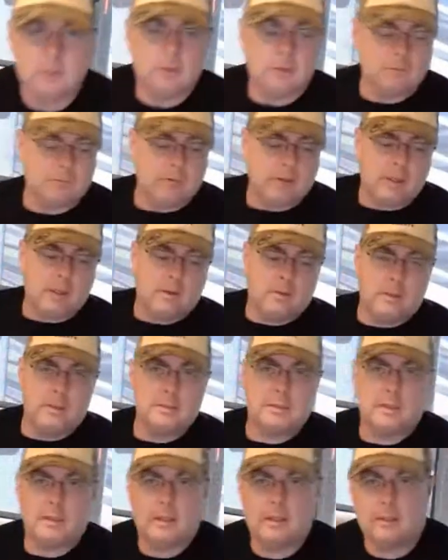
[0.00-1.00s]
YouTube video
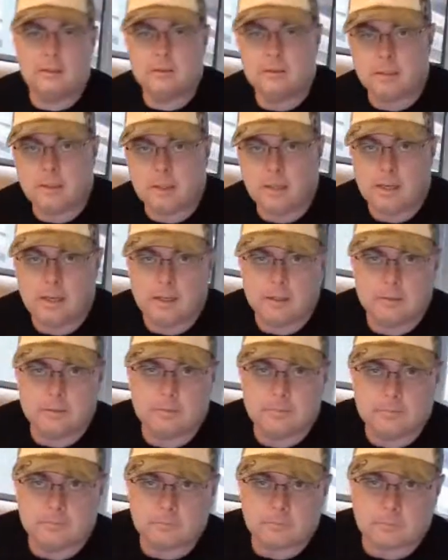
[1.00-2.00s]
isn't the
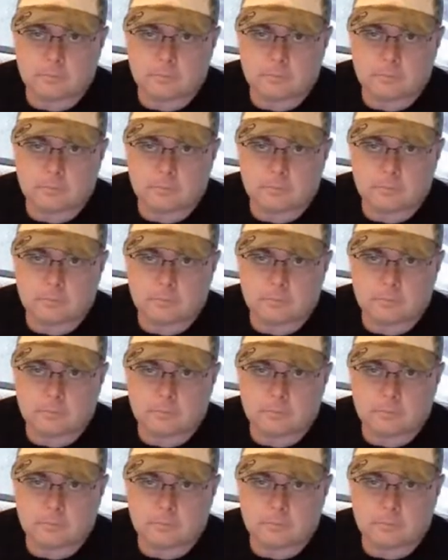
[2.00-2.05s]
length.